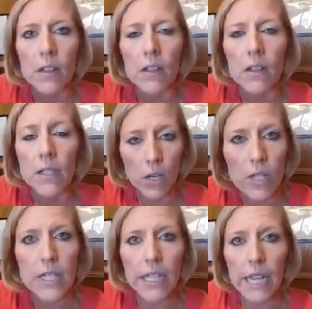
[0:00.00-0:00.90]

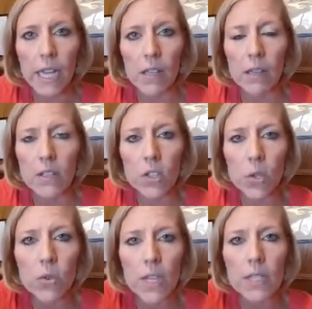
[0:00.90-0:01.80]
Seriously, let's
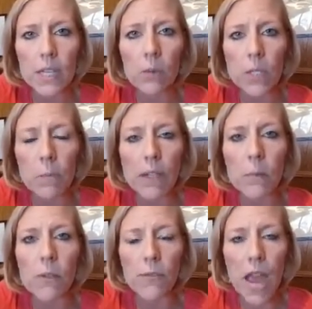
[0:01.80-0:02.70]
do this in a
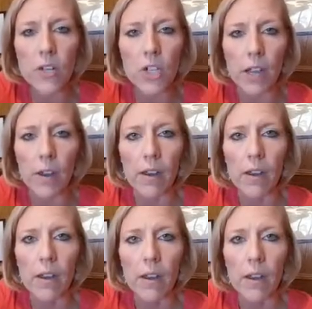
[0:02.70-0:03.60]
respectable fashion.
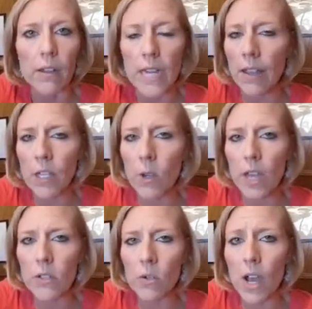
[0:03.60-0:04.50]
It's not like you
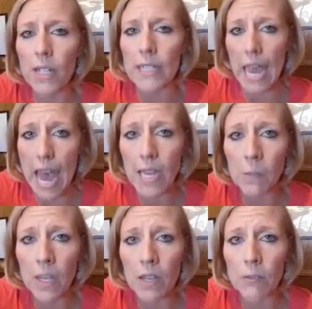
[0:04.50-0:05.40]
guys don't know how to tag
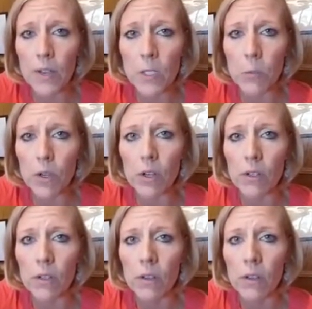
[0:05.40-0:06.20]
me on Facebook.